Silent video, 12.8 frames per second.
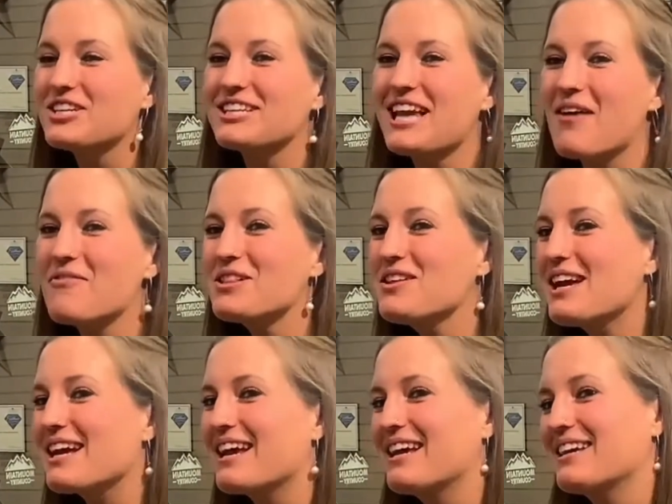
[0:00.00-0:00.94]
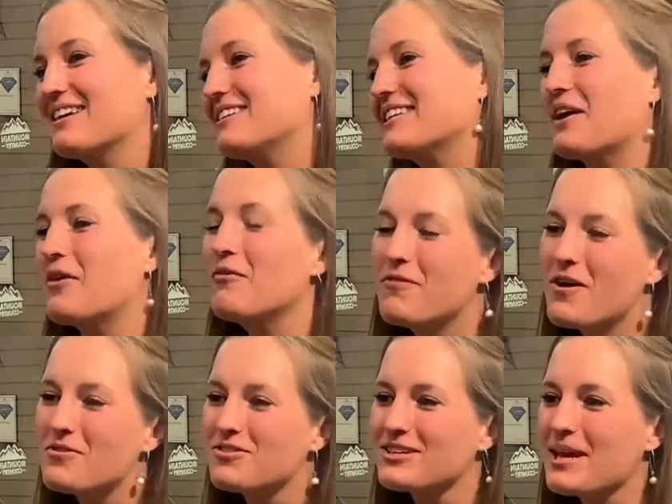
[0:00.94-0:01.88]
having like cell phone
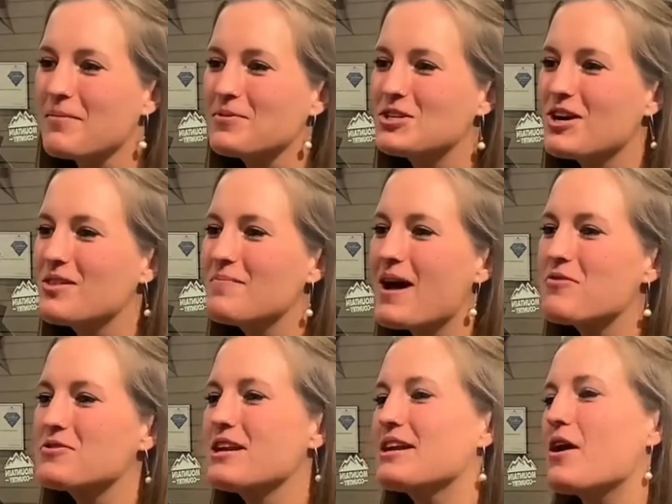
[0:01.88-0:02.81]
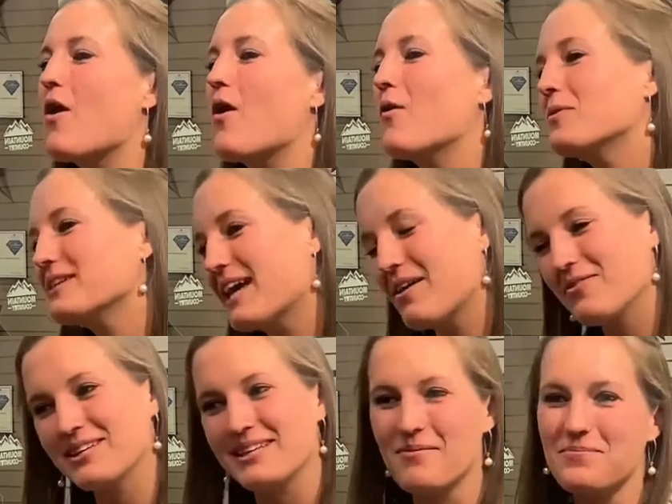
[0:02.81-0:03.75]
reception on the mountain and always having oh,
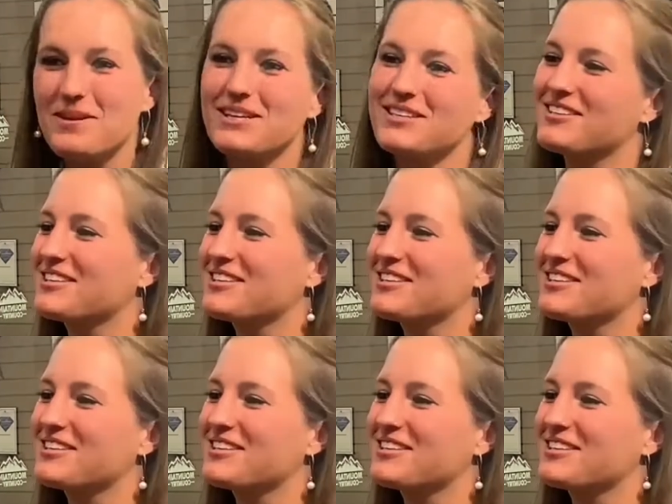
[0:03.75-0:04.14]
someplace oh, yes.